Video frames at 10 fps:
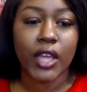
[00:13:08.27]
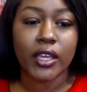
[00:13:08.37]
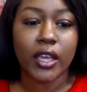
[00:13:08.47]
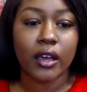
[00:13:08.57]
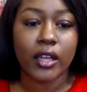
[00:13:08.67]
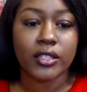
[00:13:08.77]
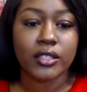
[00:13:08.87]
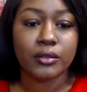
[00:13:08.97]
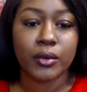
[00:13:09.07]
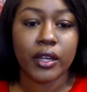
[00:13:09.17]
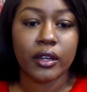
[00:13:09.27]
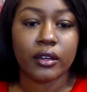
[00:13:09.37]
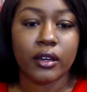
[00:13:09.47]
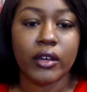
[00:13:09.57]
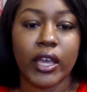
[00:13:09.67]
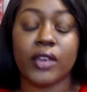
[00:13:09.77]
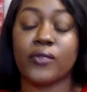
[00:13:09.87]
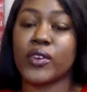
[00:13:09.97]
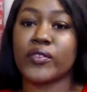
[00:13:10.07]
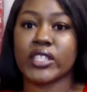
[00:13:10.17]
Yeah, I just swear. Okay,
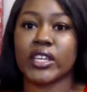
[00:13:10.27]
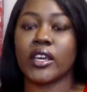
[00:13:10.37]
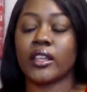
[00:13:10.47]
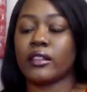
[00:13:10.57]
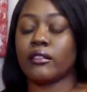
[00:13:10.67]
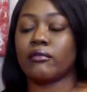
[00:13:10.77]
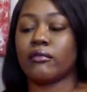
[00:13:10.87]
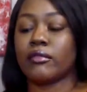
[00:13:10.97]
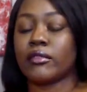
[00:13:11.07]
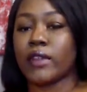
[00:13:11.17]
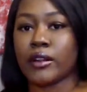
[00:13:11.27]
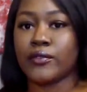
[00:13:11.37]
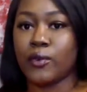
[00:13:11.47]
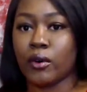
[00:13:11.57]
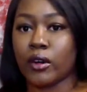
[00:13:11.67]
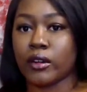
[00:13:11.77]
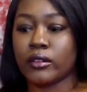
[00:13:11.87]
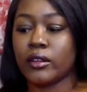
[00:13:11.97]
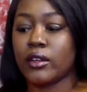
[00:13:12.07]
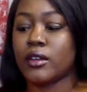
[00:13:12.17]
$15.34.
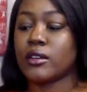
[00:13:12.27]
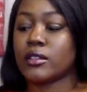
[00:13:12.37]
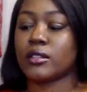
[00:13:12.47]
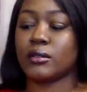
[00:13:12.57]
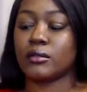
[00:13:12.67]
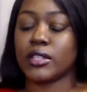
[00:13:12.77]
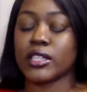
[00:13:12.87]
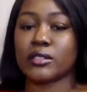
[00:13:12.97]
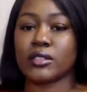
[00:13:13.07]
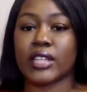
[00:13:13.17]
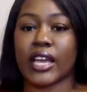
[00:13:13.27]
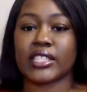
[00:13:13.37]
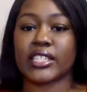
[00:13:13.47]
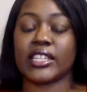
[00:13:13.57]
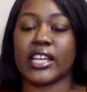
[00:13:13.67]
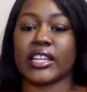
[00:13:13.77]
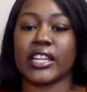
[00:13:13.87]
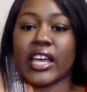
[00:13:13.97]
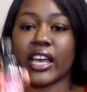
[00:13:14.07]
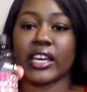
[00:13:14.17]
So this was
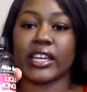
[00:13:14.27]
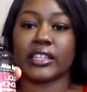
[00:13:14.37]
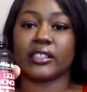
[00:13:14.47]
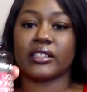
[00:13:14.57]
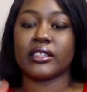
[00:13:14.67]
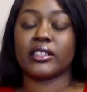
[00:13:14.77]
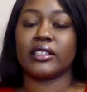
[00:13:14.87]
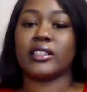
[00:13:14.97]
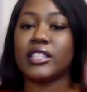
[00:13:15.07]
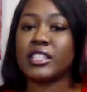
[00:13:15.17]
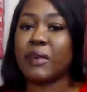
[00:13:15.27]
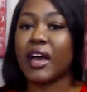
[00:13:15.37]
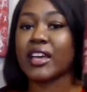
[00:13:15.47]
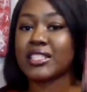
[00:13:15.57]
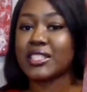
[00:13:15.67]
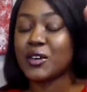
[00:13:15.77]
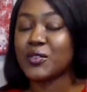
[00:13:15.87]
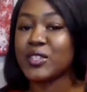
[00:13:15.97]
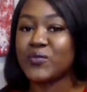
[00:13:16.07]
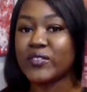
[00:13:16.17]
$19.99. This by
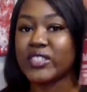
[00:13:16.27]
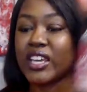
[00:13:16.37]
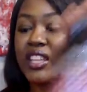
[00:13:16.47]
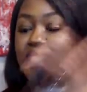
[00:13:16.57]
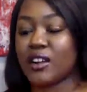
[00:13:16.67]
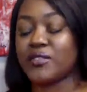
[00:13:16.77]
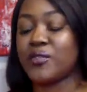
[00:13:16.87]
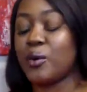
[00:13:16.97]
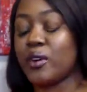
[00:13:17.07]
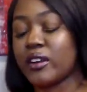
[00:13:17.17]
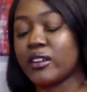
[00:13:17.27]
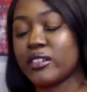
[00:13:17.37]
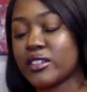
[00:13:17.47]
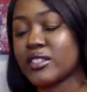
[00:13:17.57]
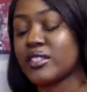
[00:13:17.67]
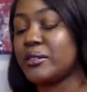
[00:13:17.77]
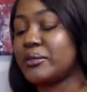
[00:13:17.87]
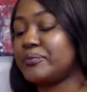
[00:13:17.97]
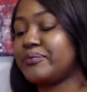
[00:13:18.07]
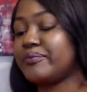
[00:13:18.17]
itself is $15.34.
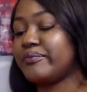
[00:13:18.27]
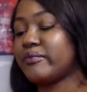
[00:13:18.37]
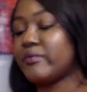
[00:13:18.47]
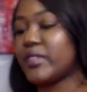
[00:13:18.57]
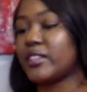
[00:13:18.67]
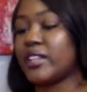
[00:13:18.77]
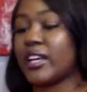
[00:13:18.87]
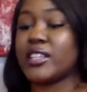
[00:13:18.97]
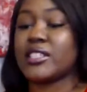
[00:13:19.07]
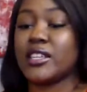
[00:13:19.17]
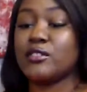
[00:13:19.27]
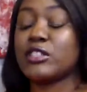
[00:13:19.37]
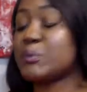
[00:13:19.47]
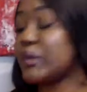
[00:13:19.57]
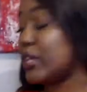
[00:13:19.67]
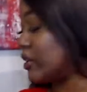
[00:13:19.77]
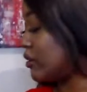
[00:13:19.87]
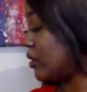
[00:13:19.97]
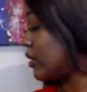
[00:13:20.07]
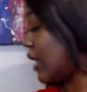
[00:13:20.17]
So, like I said, you'll
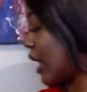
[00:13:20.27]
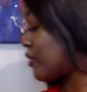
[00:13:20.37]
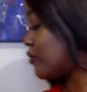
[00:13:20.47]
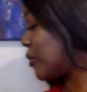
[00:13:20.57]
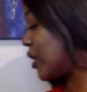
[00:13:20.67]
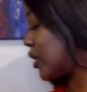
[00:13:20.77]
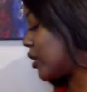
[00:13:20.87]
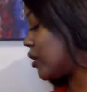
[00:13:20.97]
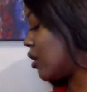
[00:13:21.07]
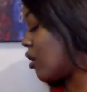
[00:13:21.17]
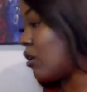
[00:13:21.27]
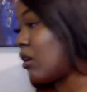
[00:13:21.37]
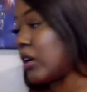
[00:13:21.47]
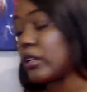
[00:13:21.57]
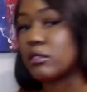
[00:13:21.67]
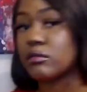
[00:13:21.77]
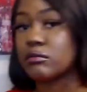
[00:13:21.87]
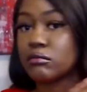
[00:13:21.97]
spend a lot of money on